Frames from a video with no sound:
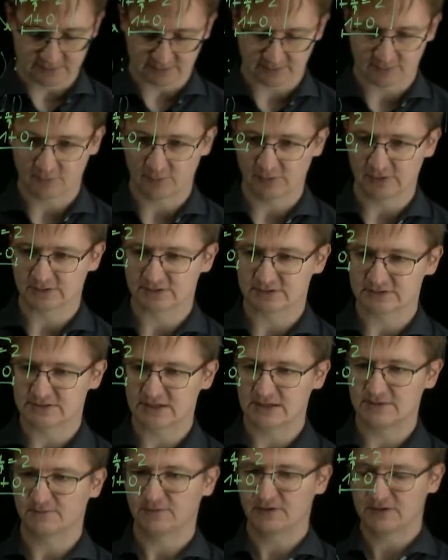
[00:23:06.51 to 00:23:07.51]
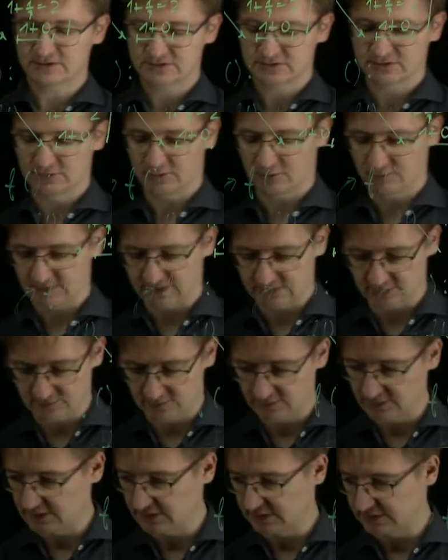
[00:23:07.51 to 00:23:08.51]
calling the same function over
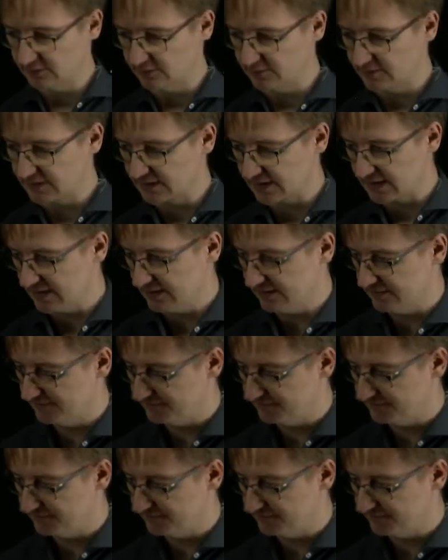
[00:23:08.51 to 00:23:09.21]
and over again.